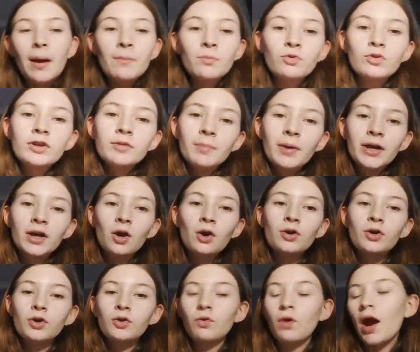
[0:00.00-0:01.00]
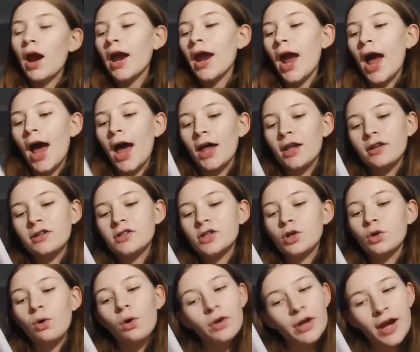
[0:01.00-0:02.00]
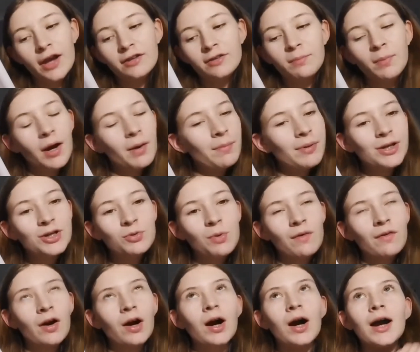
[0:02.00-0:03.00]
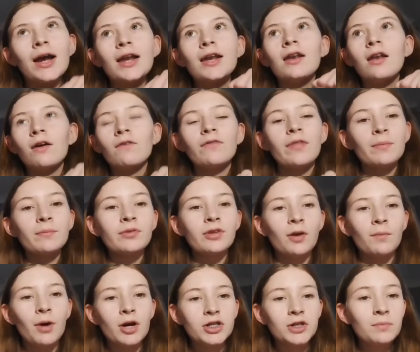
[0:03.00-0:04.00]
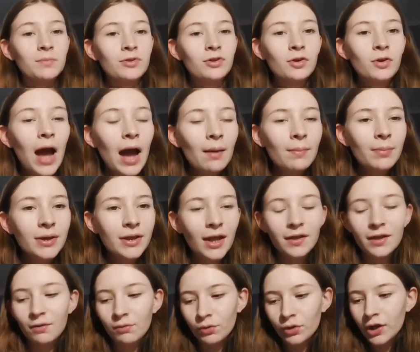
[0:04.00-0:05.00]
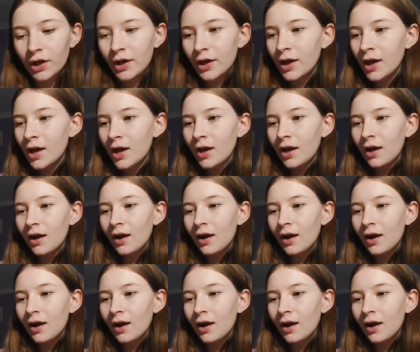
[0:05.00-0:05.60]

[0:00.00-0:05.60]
Memories by Conan Gray and Goddess by Beach Weather. I love them so much. I'm so happy that they're on here.